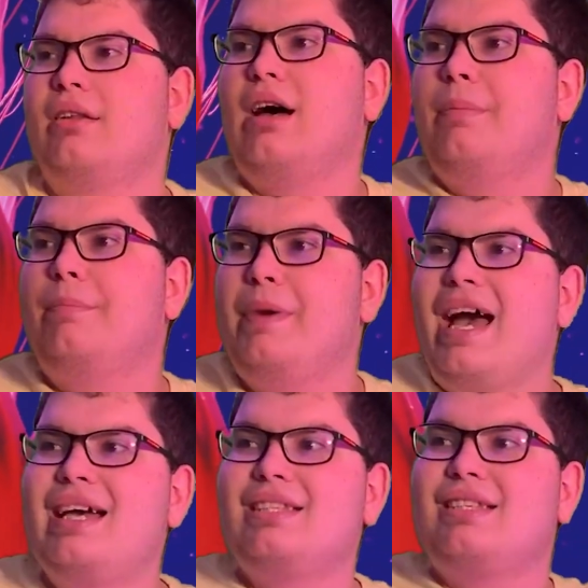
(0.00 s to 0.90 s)
the
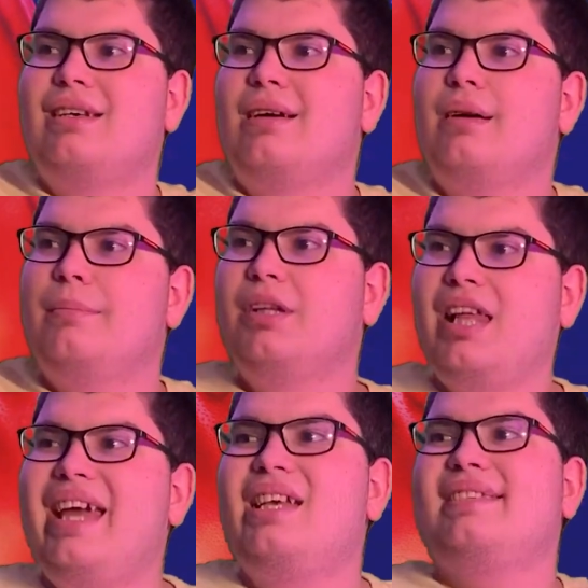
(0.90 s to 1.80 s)
best
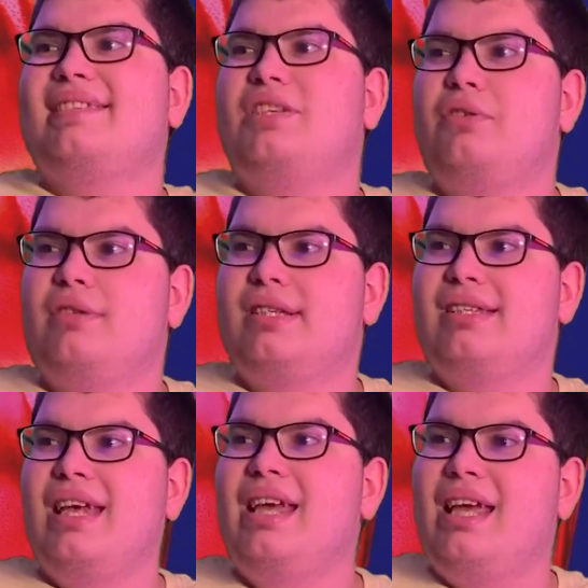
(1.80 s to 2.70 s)
place to
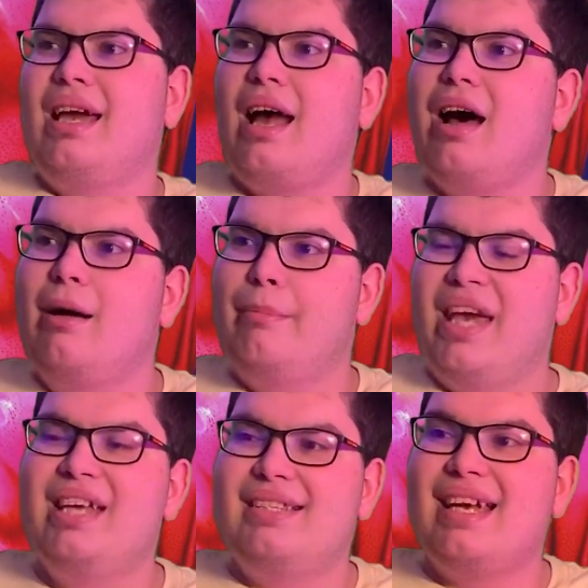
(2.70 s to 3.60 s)
see
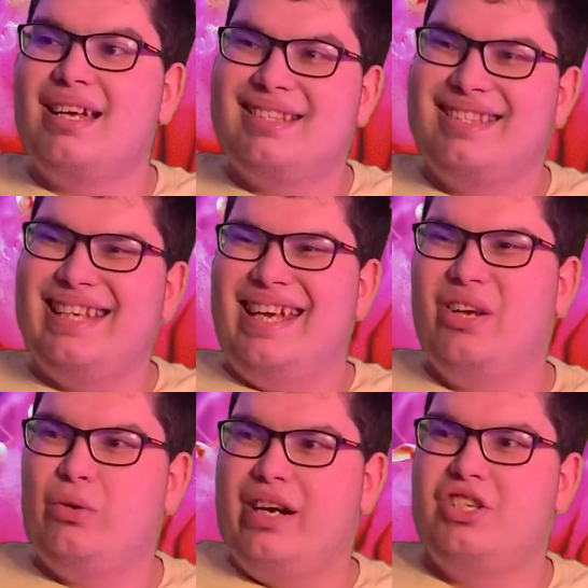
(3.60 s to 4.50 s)
amazing sea
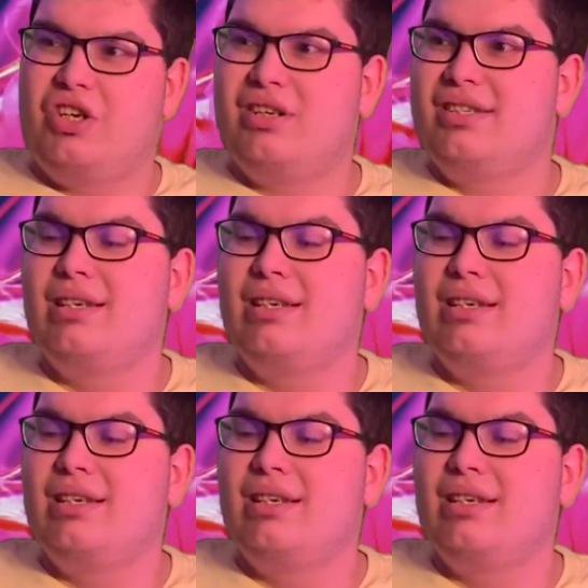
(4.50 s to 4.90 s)
creatures.